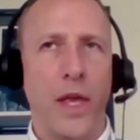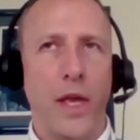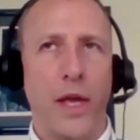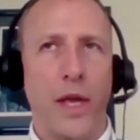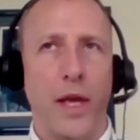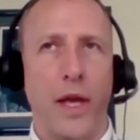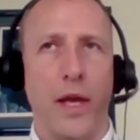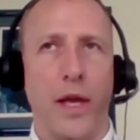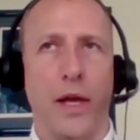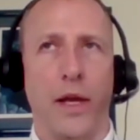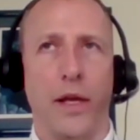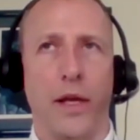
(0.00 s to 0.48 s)

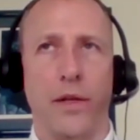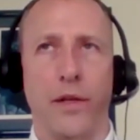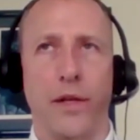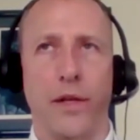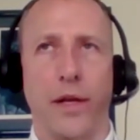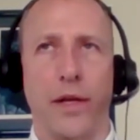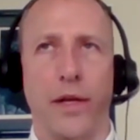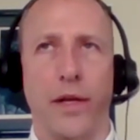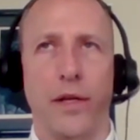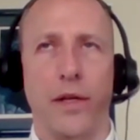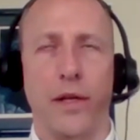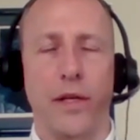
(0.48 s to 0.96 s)
And
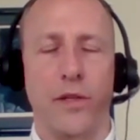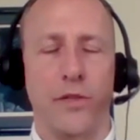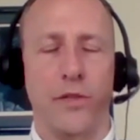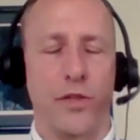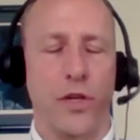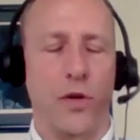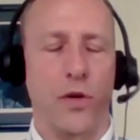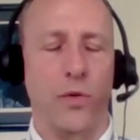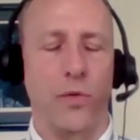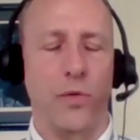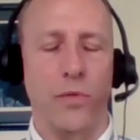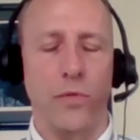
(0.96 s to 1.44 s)
uh, and
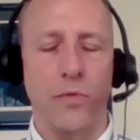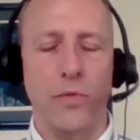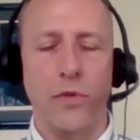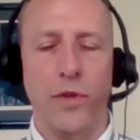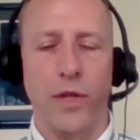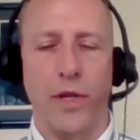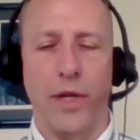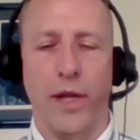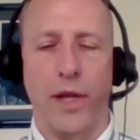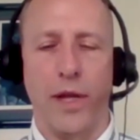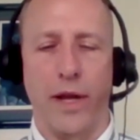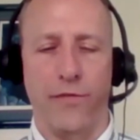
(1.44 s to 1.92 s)
so
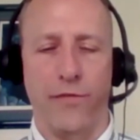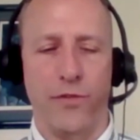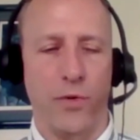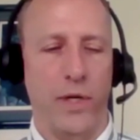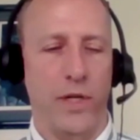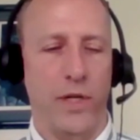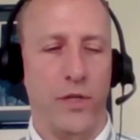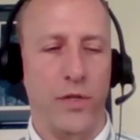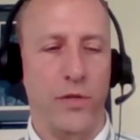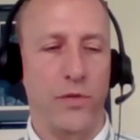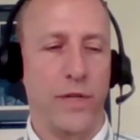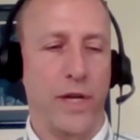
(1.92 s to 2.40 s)
the F
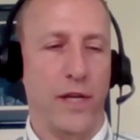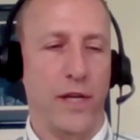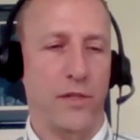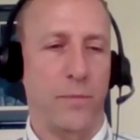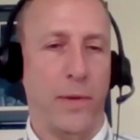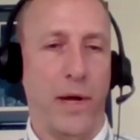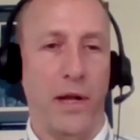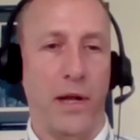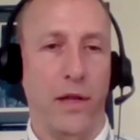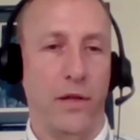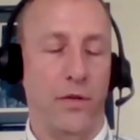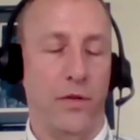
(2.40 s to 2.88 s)
twenty-two test
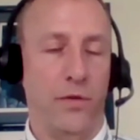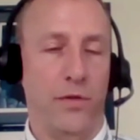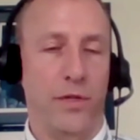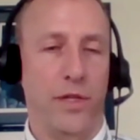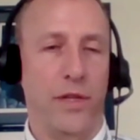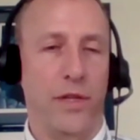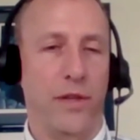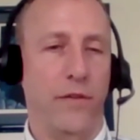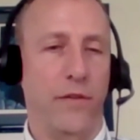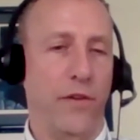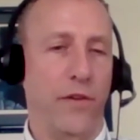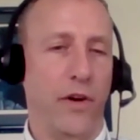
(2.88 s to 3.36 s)
pilot who
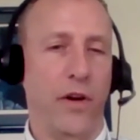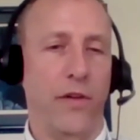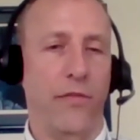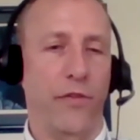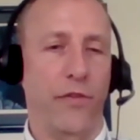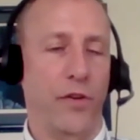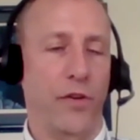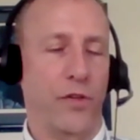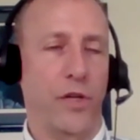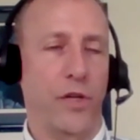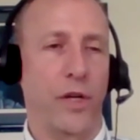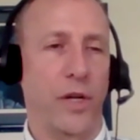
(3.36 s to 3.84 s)
did the very
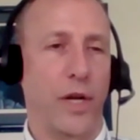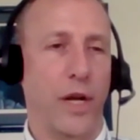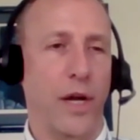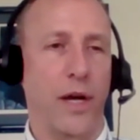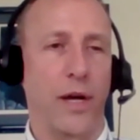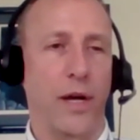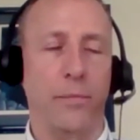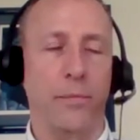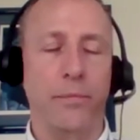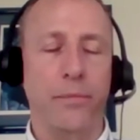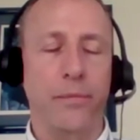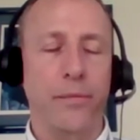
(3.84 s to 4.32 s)
first
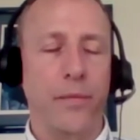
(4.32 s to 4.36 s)
hookup,